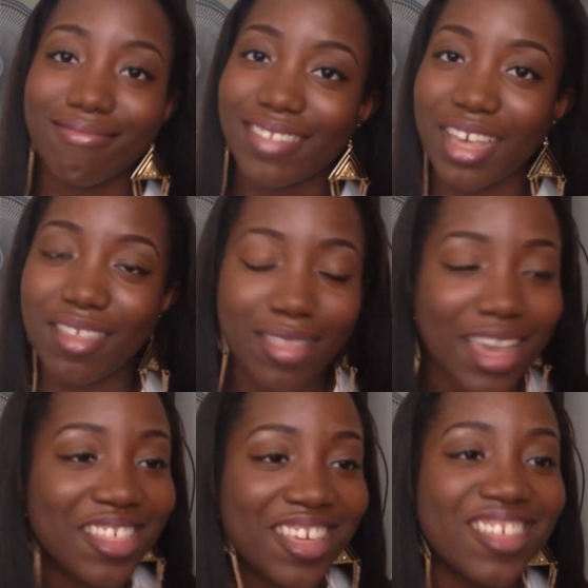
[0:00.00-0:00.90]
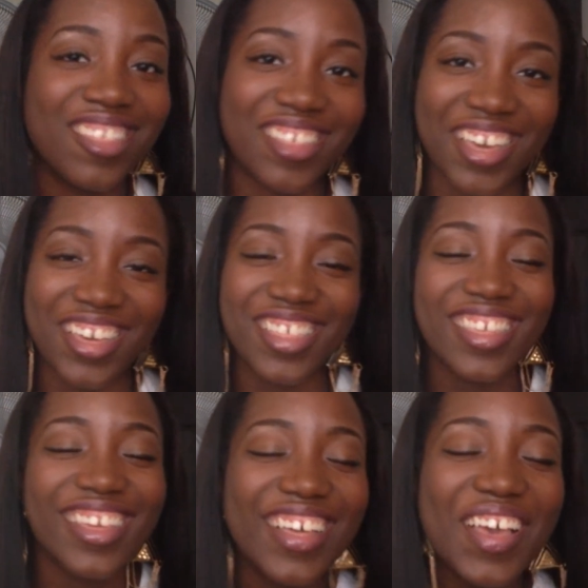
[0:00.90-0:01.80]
Yes, HHJs.